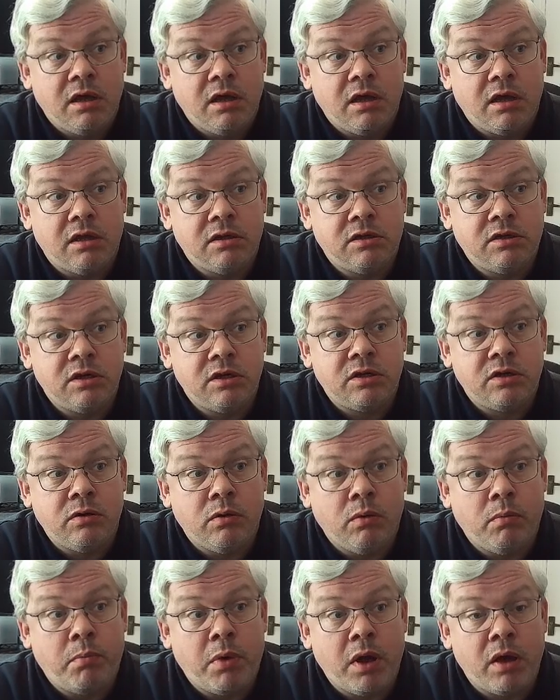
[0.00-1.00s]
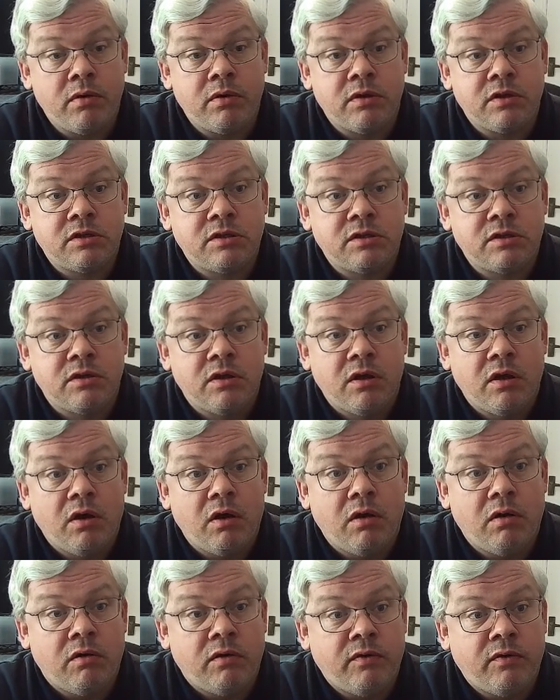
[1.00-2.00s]
additional bonus
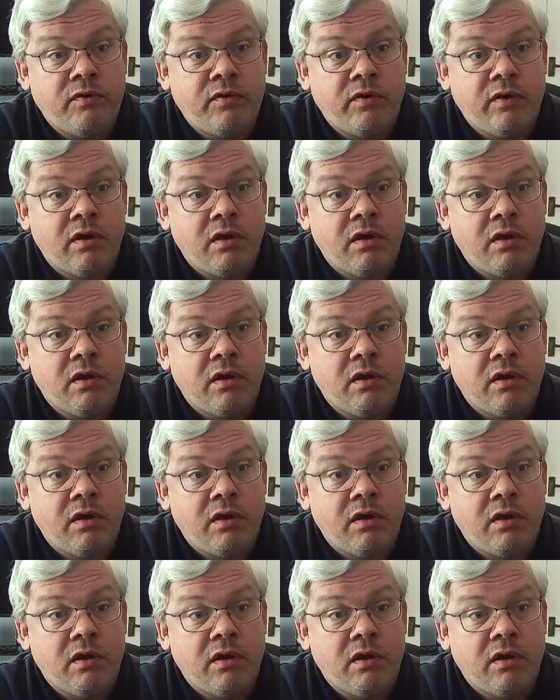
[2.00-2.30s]
of